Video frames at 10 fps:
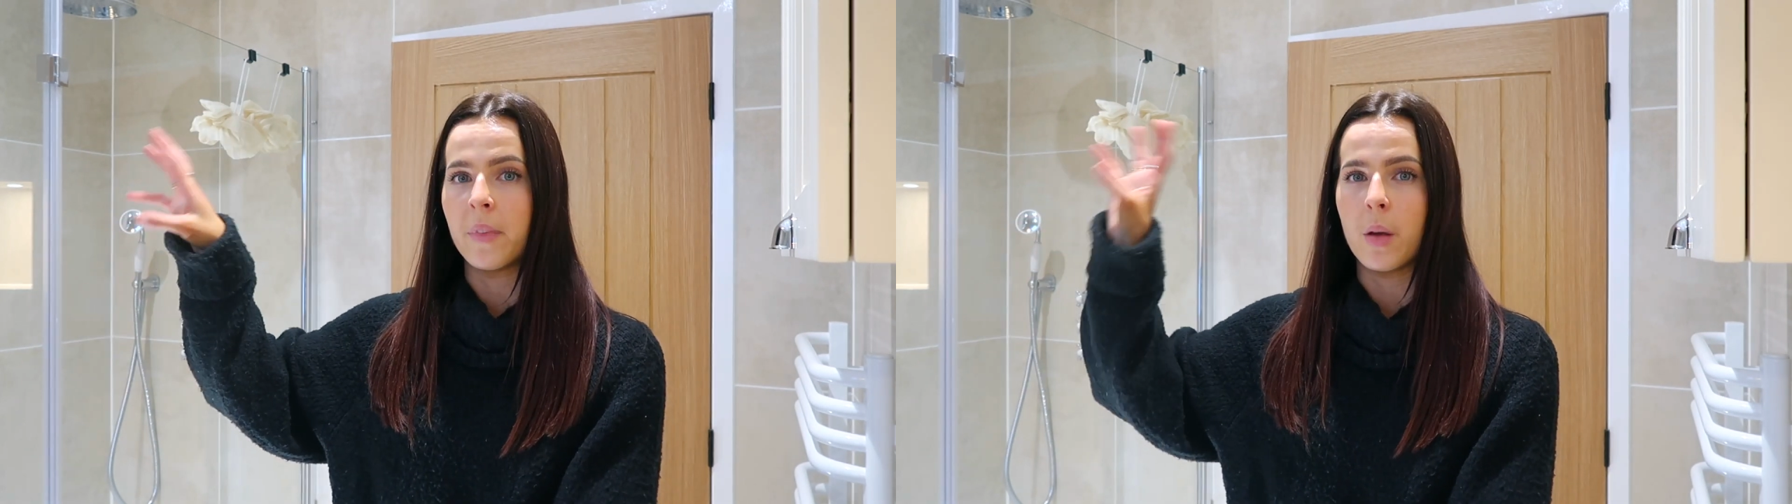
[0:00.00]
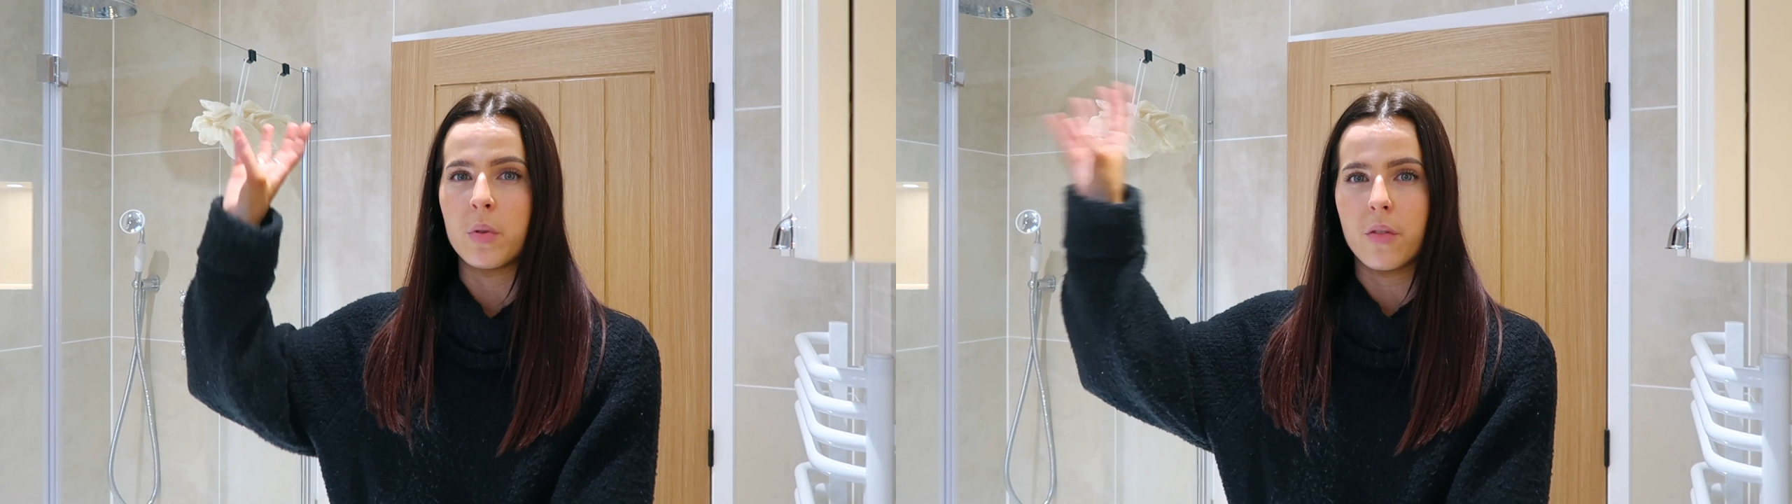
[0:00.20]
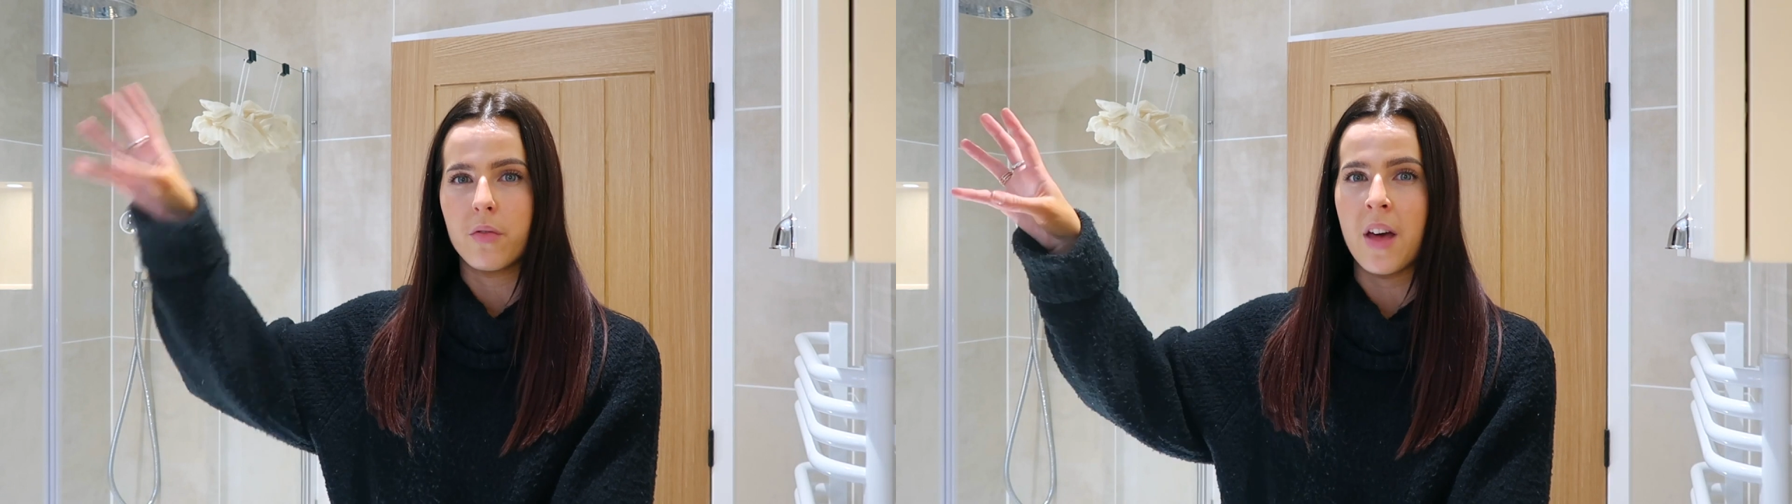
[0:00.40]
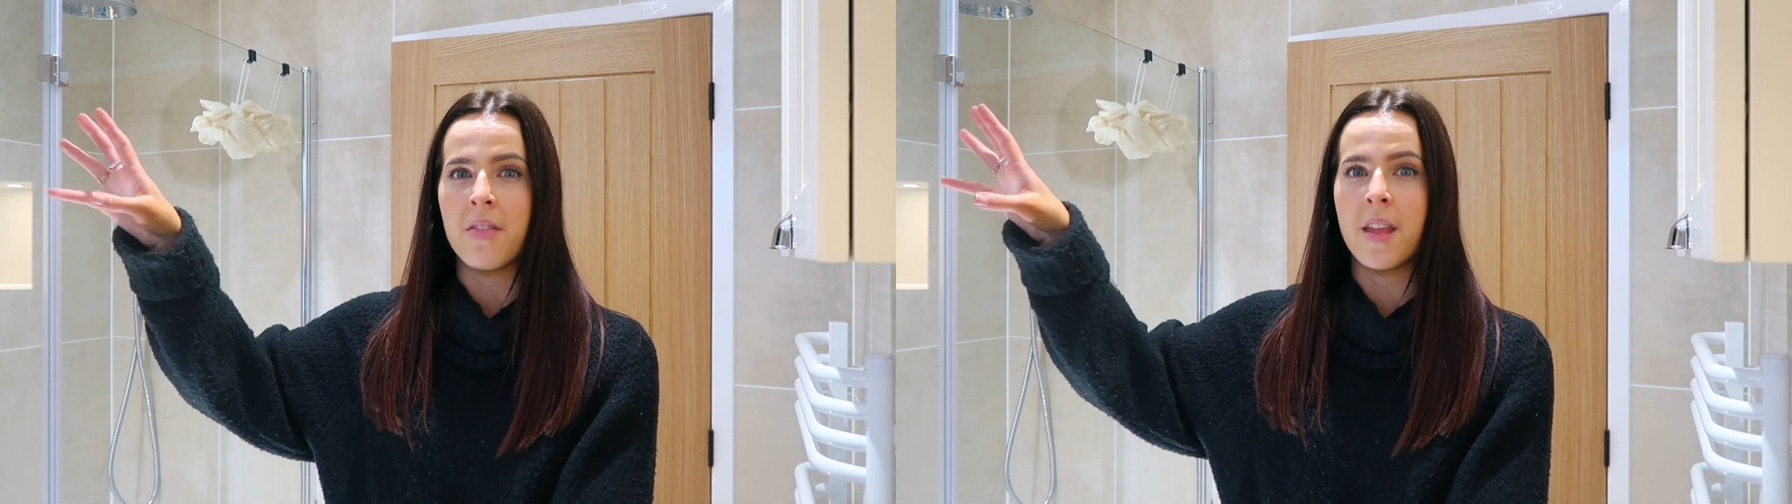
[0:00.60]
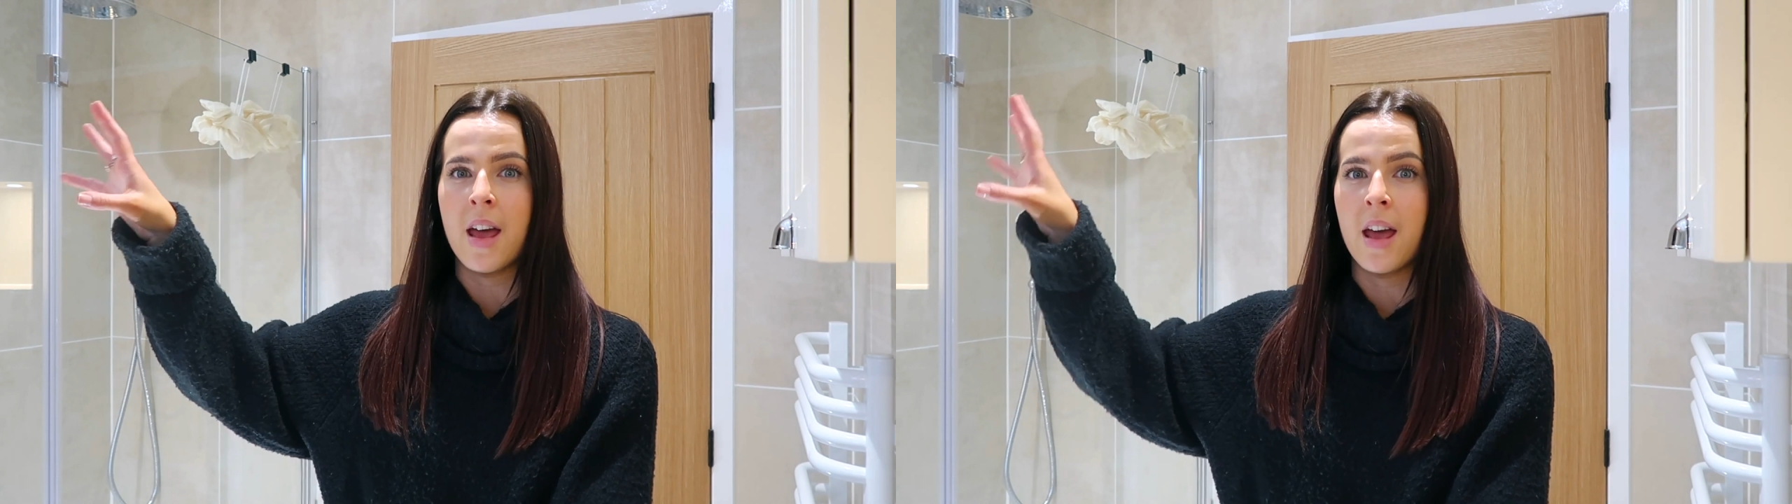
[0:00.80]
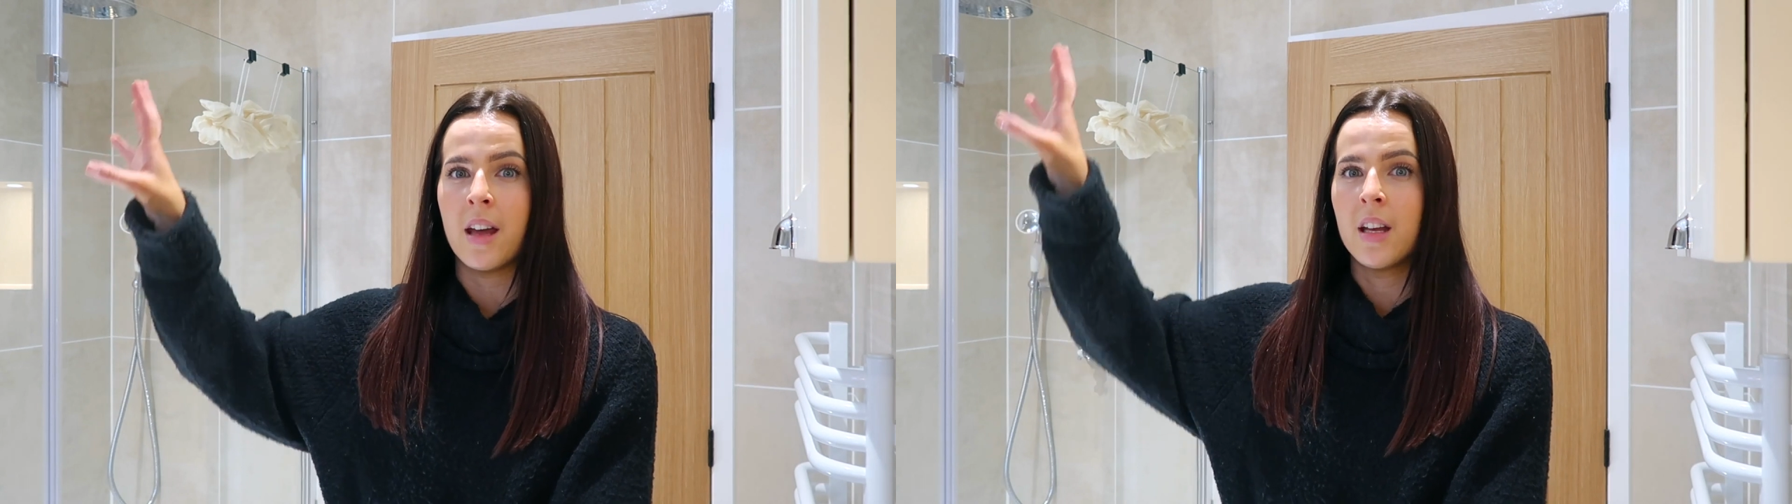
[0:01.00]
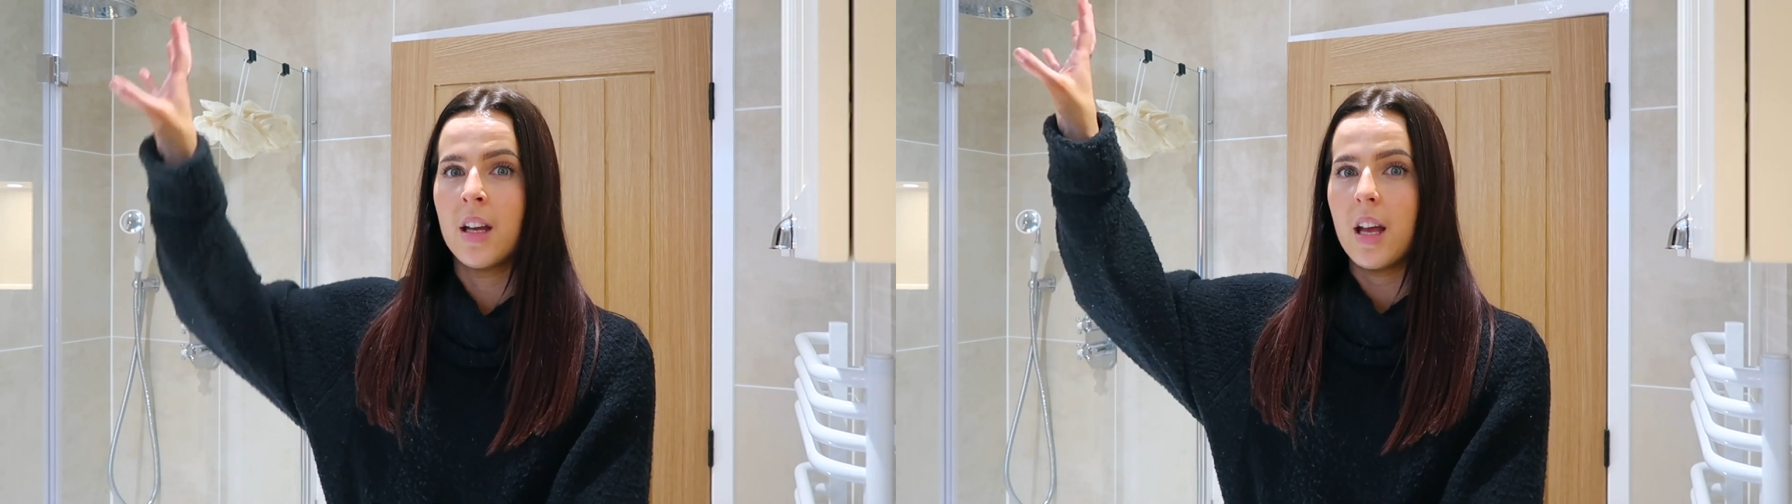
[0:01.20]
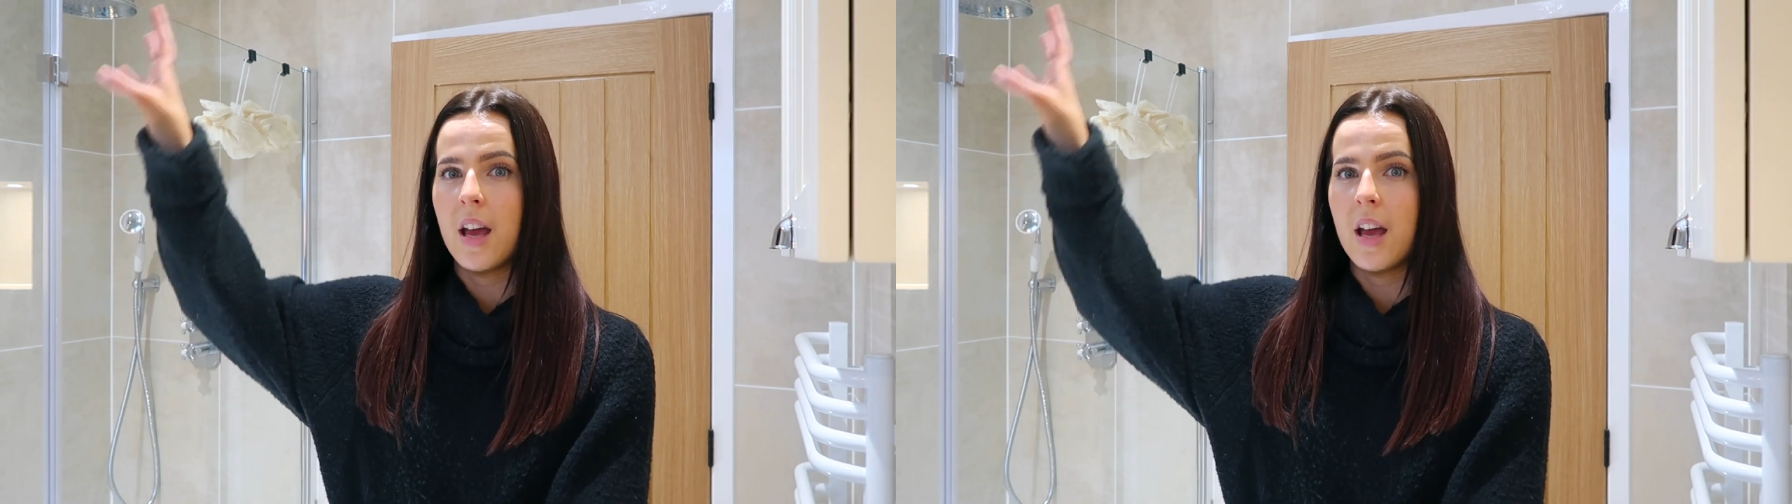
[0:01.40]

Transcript: there was a fan there,